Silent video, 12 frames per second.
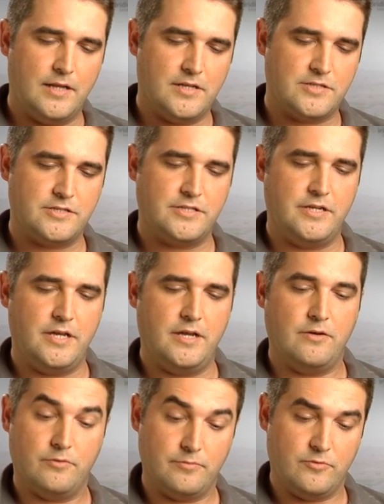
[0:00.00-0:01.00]
last
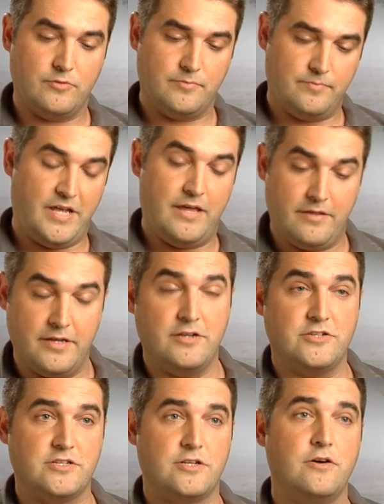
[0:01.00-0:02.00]
year, or, or, yeah, the year
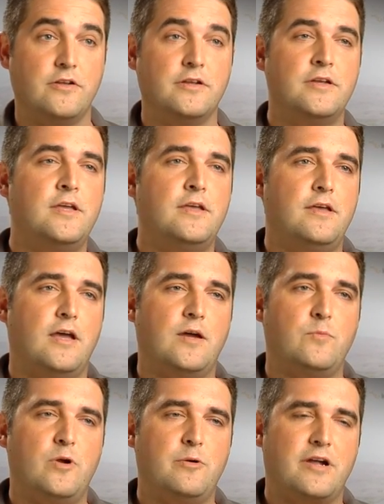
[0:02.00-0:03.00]
just gone,
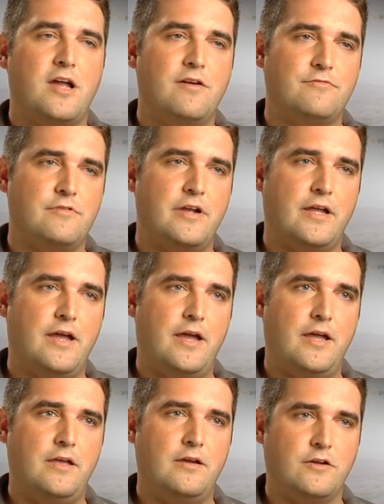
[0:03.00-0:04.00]
um, we were covering
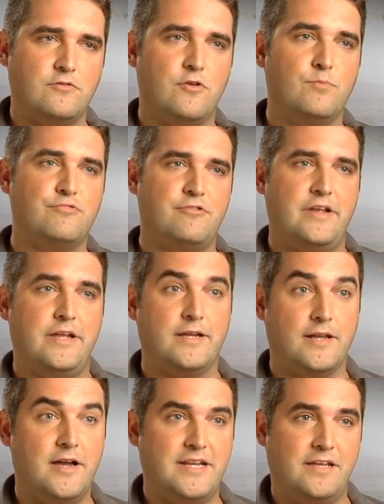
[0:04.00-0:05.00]
a, a, Grand Prix
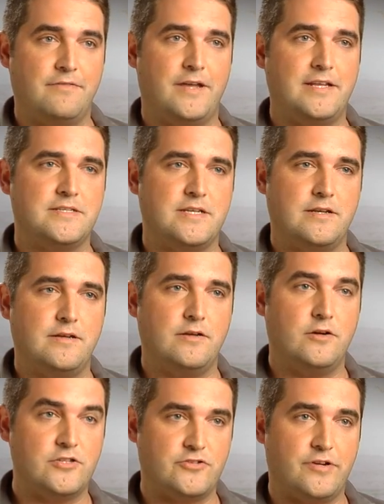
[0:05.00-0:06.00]
gliding event in
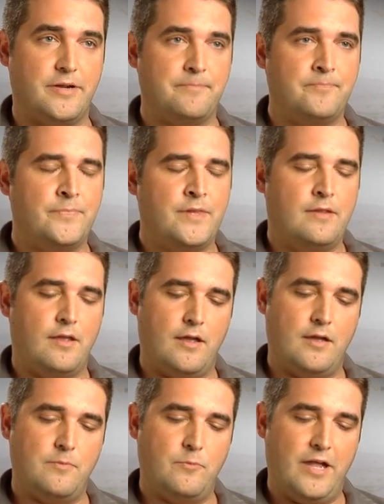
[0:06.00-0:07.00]
Austria.
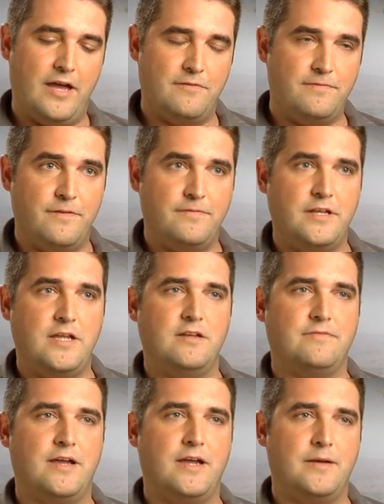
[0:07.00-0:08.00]
Um, we had 15
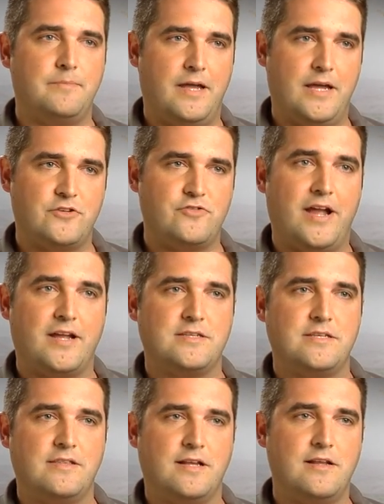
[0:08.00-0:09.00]
of our, our
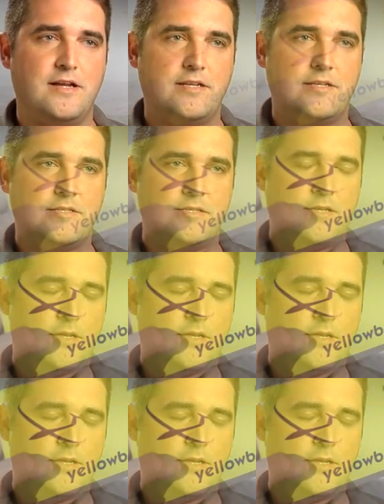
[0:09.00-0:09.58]
trackers in the gliders,